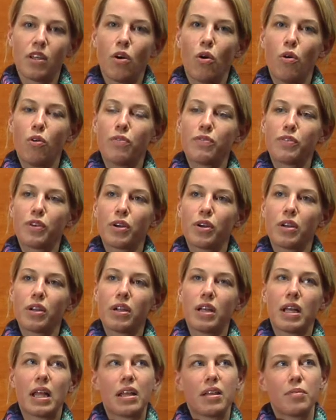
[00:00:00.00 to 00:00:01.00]

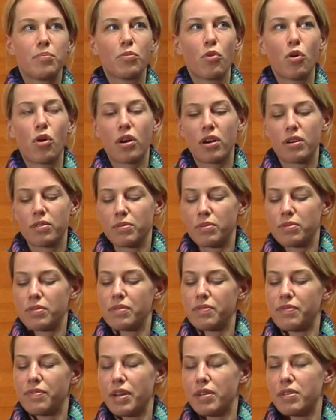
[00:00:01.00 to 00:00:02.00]
over more
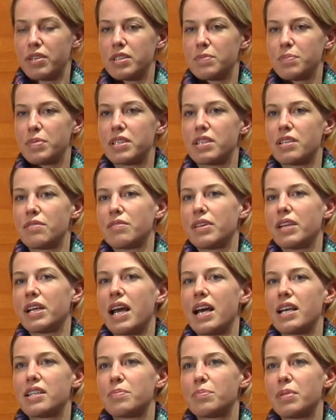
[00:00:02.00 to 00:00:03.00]
very specific
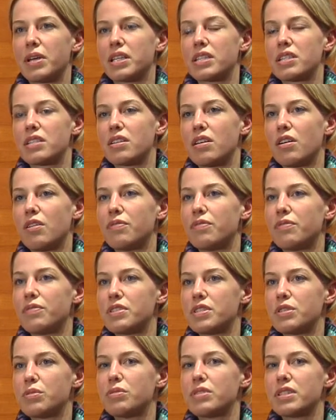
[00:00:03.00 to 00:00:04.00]
aspects of
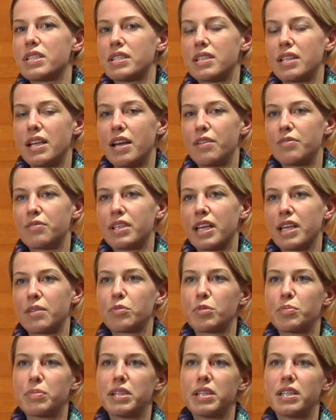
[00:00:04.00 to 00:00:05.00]
students' life
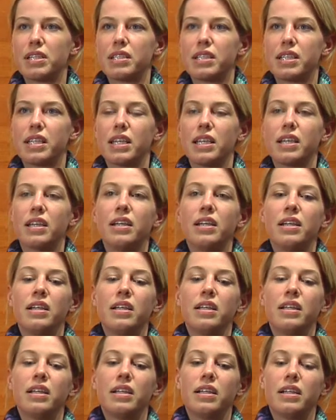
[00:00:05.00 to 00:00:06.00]
like mobility
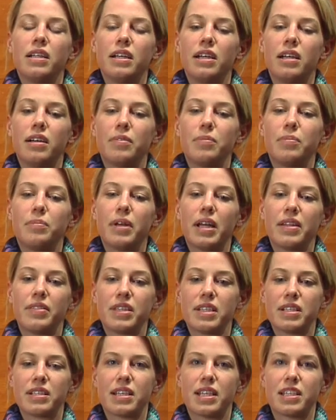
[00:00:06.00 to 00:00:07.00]
and
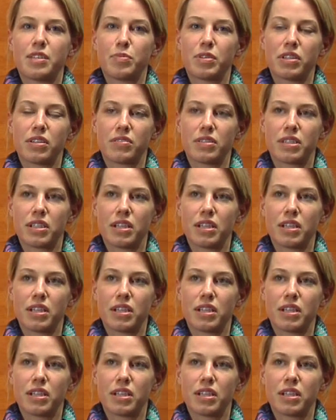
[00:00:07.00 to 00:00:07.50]
the assessment of